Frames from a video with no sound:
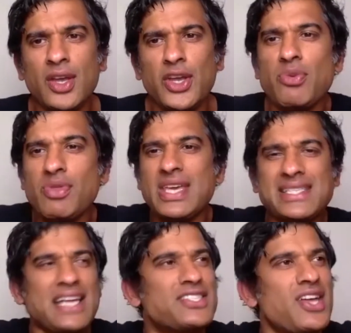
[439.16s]
You know,
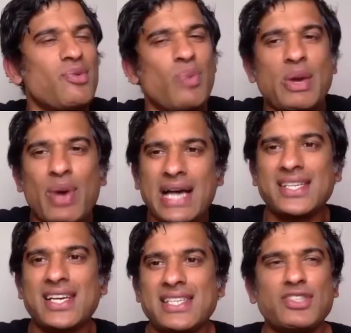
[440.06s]
these days we
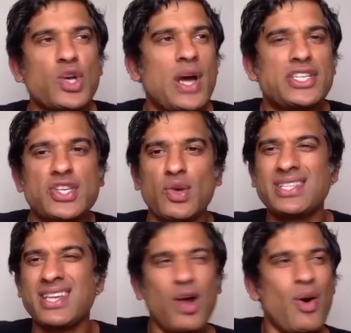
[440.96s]
ask ourselves questions all
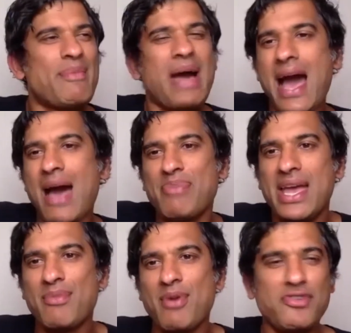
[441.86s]
the time. You know, am I
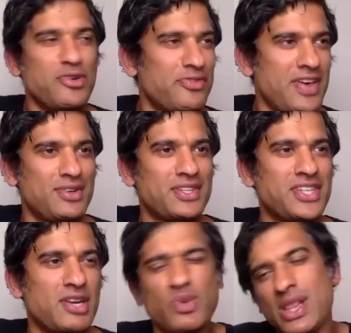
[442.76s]
happy? Am I fulfilled?
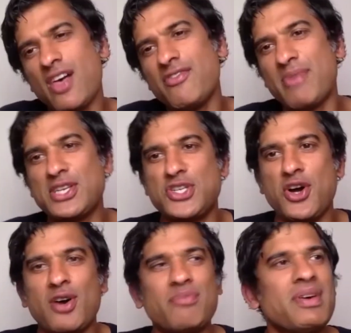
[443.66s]
You know, do I love my
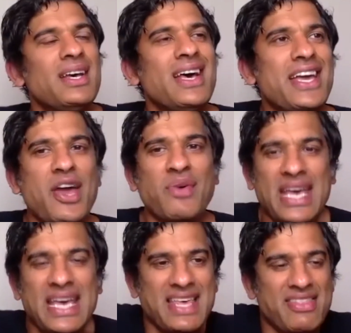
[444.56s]
job? You know,
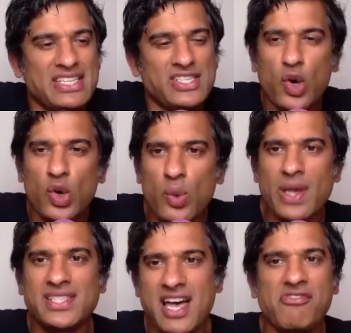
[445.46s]
there's
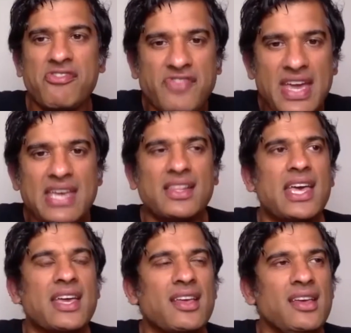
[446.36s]
always that
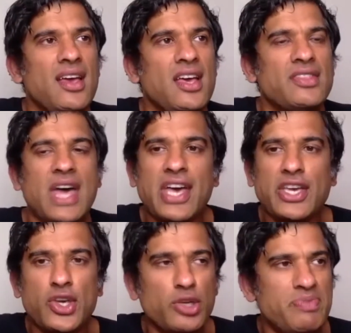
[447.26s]
feeling that
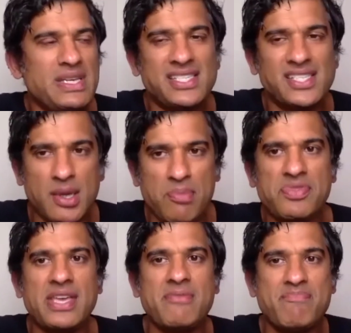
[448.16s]
there could be
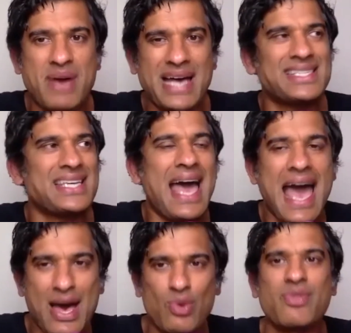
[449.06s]
something better
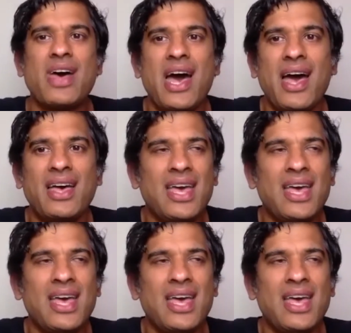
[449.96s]
out there.